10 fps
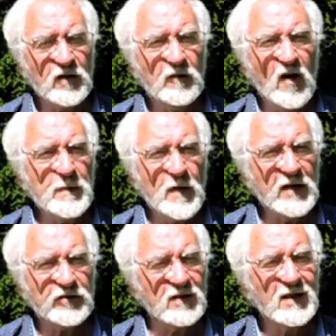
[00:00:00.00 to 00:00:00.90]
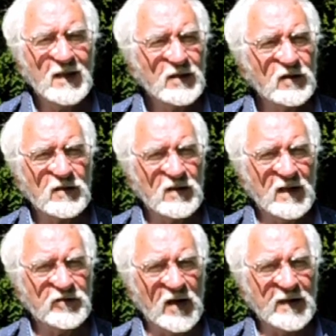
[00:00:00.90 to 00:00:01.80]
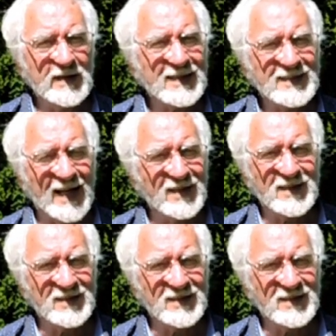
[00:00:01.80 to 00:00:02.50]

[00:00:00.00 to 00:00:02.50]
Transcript: So vibration, to a certain extent,